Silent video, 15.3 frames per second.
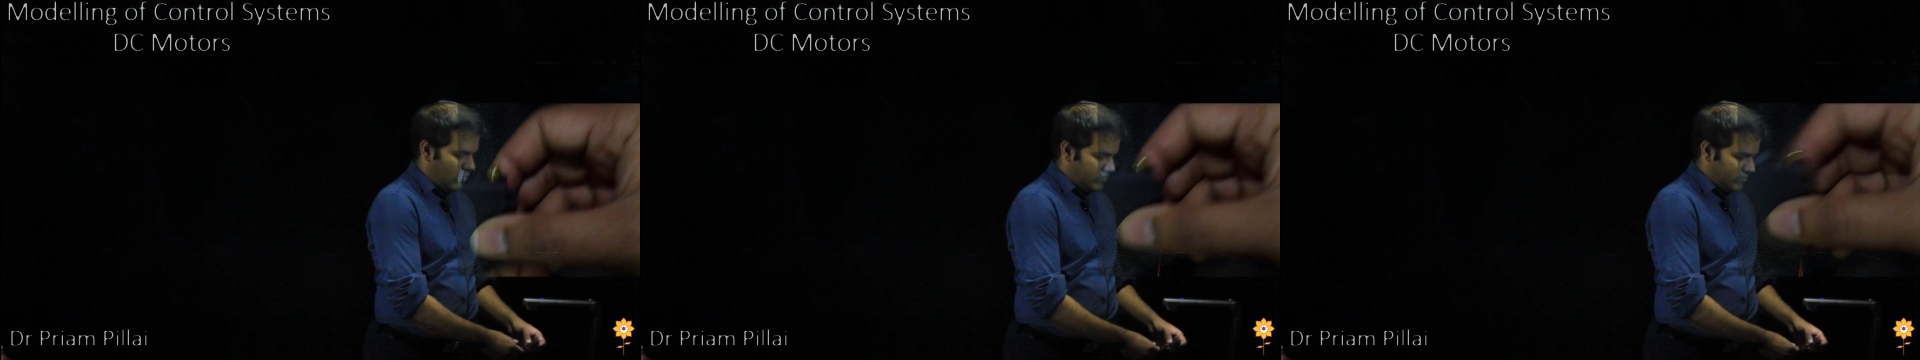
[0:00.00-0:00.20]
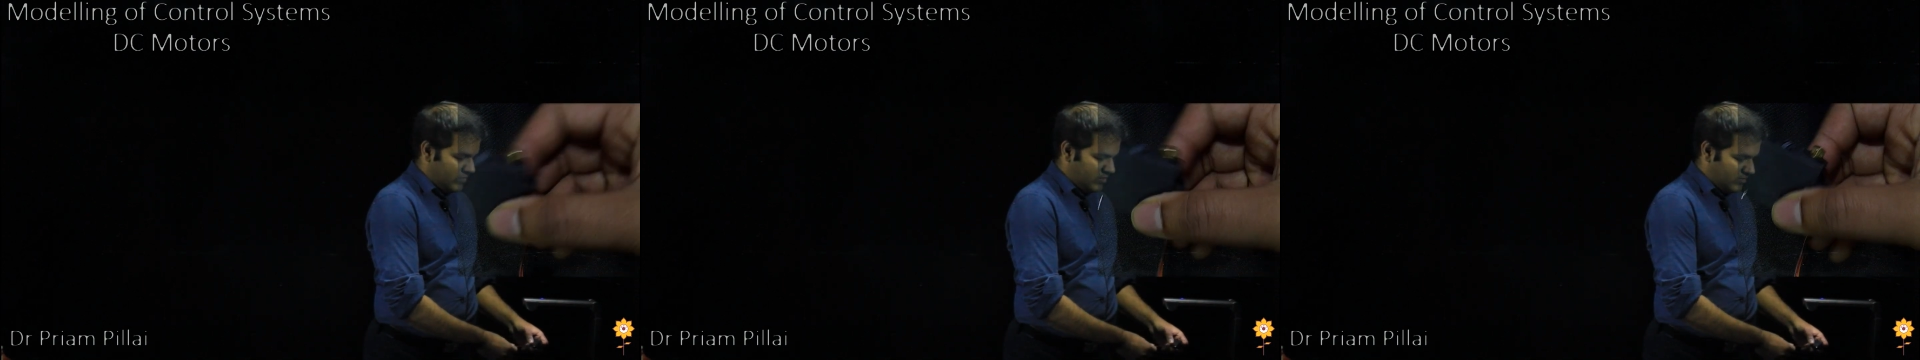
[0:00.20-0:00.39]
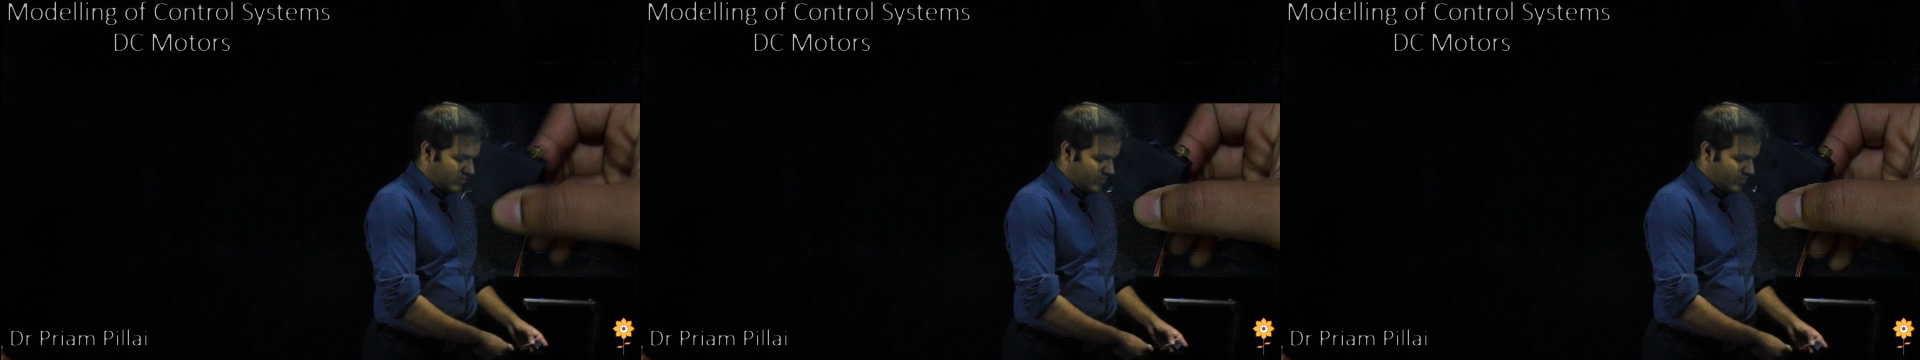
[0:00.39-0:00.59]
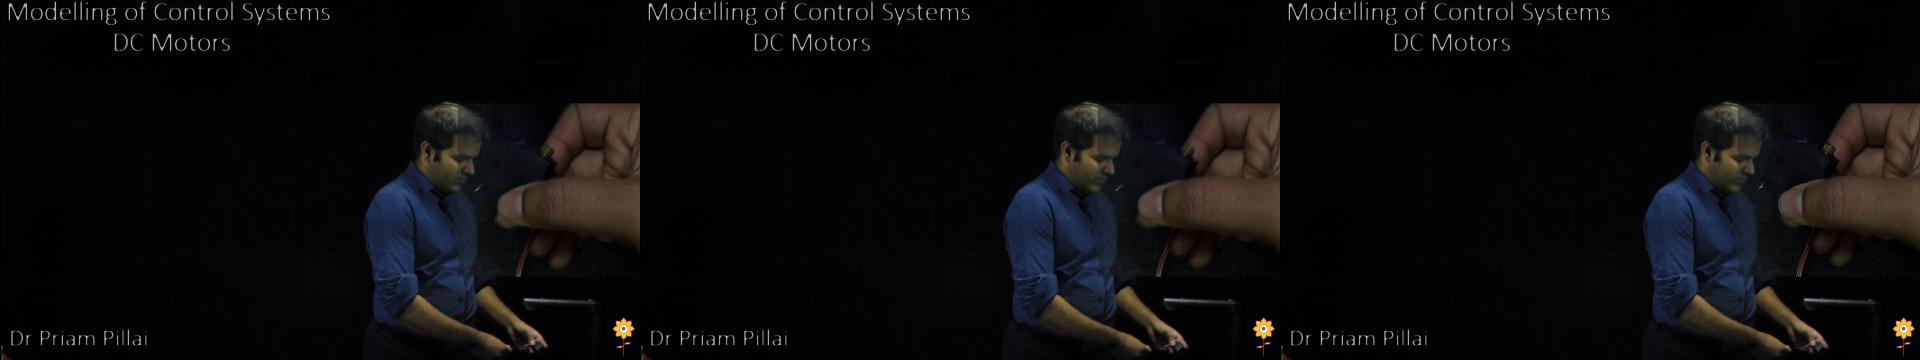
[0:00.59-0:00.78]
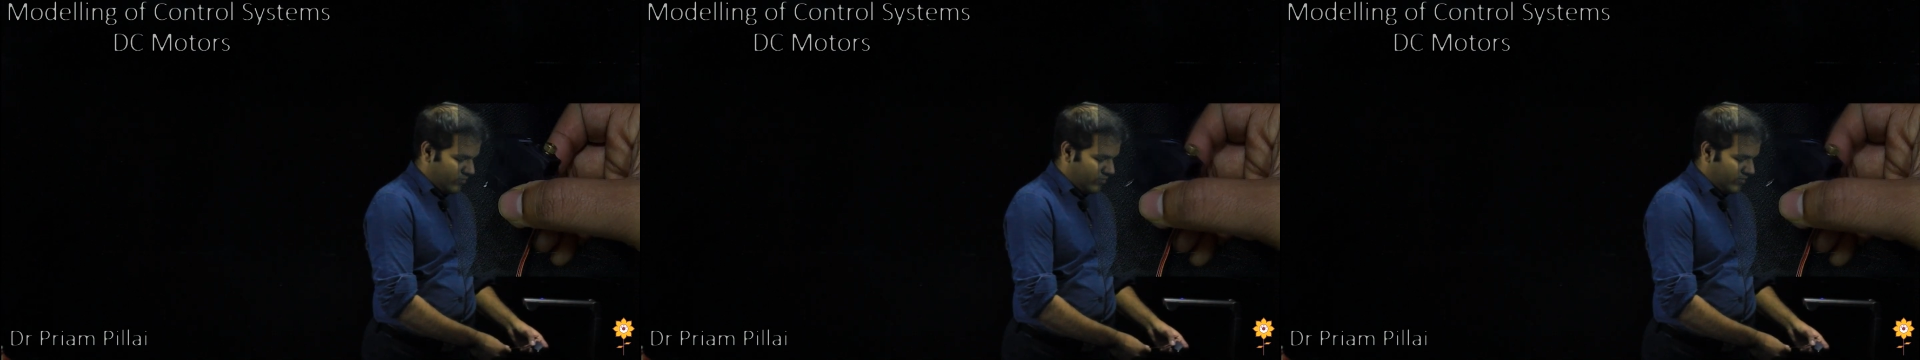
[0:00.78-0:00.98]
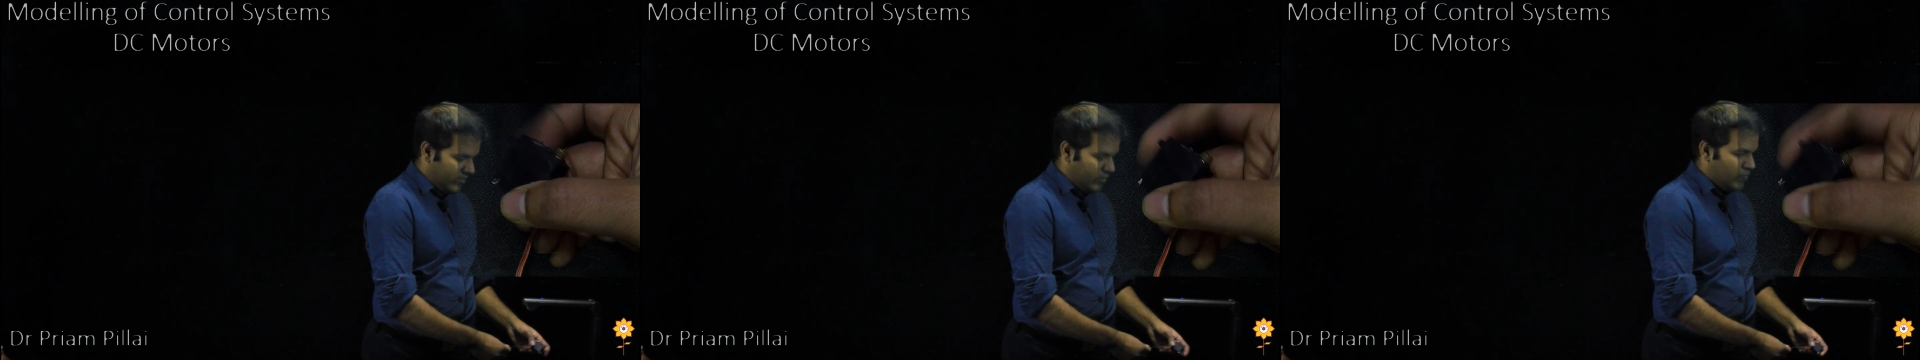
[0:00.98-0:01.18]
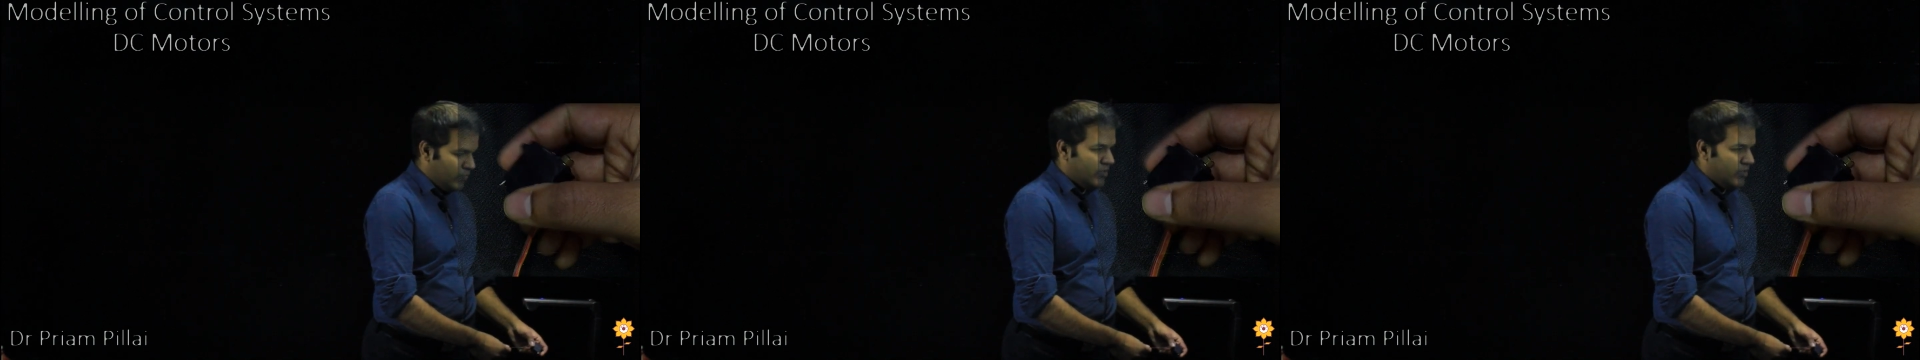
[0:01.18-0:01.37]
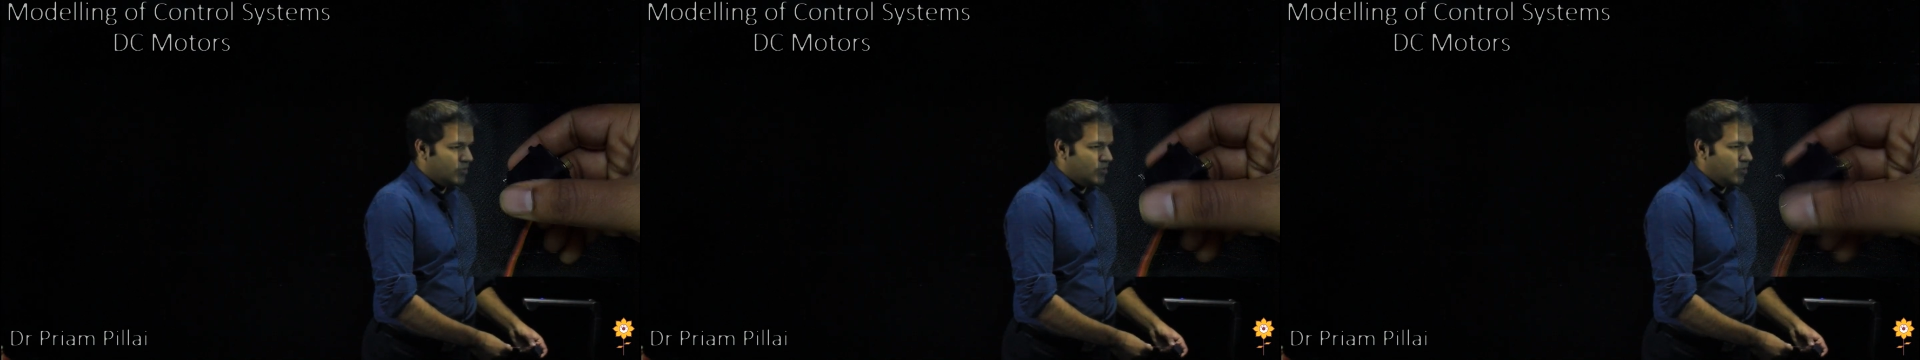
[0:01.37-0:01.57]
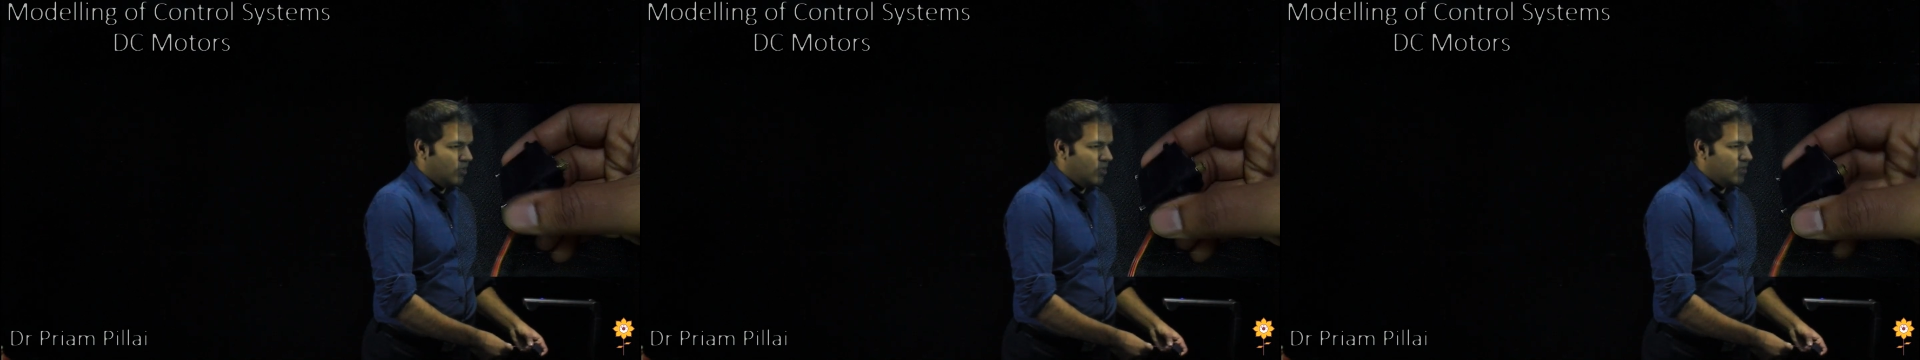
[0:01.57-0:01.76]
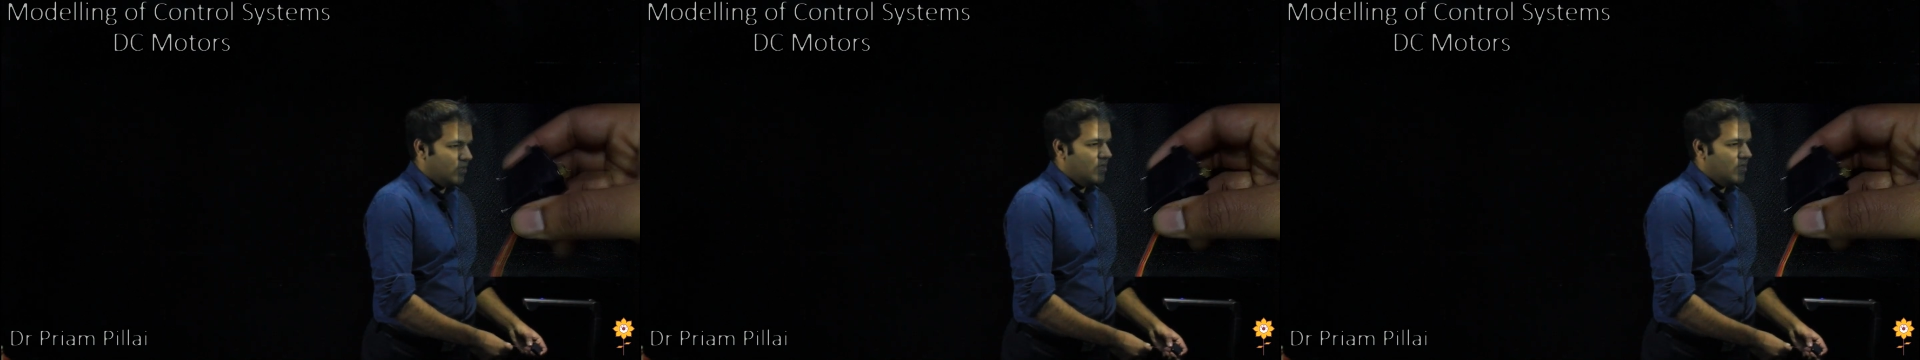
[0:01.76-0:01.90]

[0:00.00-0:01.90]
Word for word: systems where you don't need too much torque,